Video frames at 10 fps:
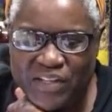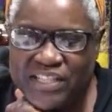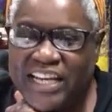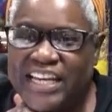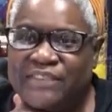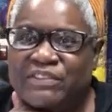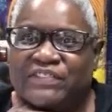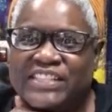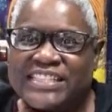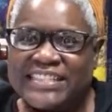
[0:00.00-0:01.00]
Diane
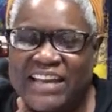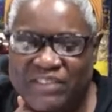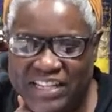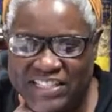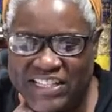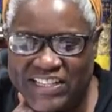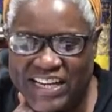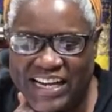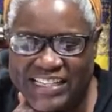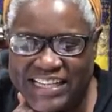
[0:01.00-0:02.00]
57 is here.
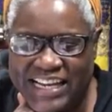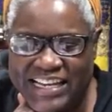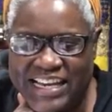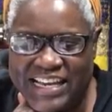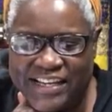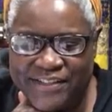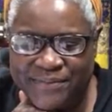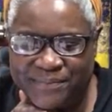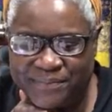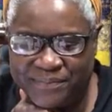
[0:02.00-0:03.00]
Hi, Diane.
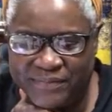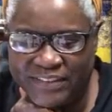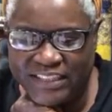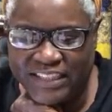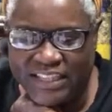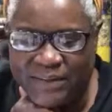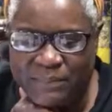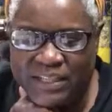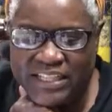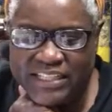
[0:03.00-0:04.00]

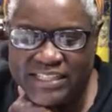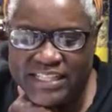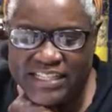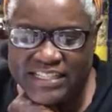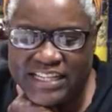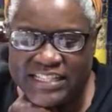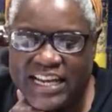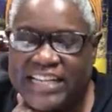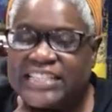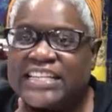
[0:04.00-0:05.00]
Melinda C says,
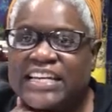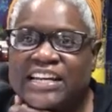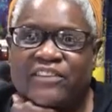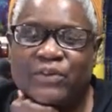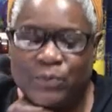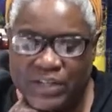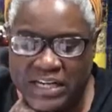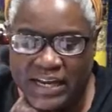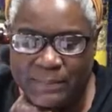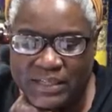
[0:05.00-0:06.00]
hi, 10, everyone.
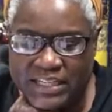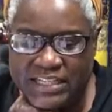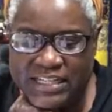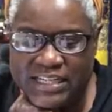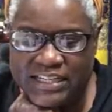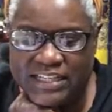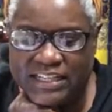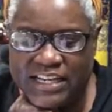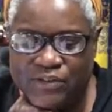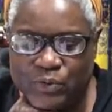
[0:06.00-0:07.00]
Hi, Melinda.
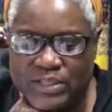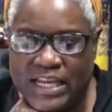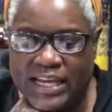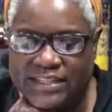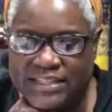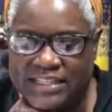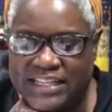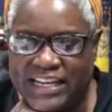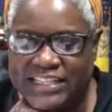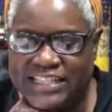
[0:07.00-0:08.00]
Elaine Doucette says,
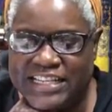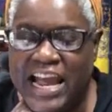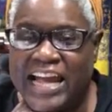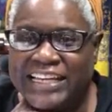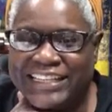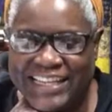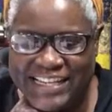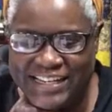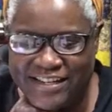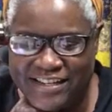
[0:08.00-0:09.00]
hi, T. Hi,
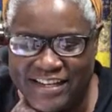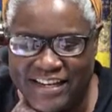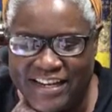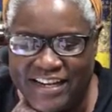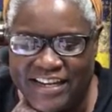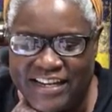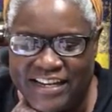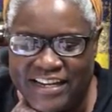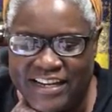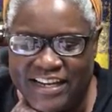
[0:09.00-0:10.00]
Elaine.
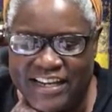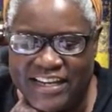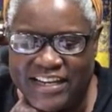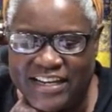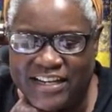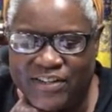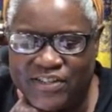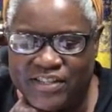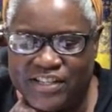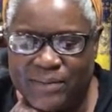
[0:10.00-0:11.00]
And
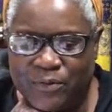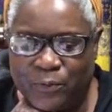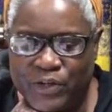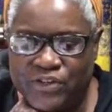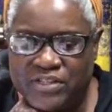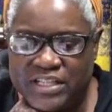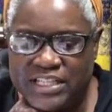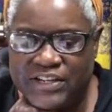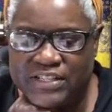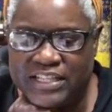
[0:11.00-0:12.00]
Deborah Richards is
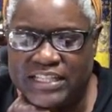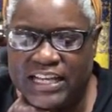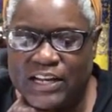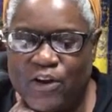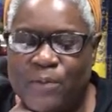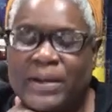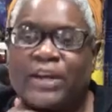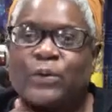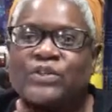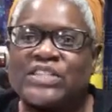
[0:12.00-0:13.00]
here. Says, hello, my
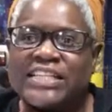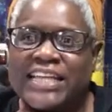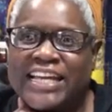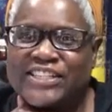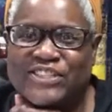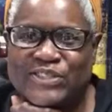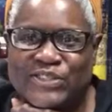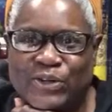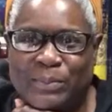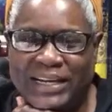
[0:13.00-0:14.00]
quilting
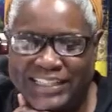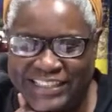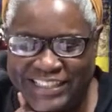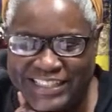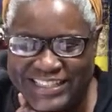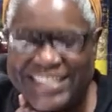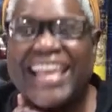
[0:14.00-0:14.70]
gangsters. Oh, my goodness.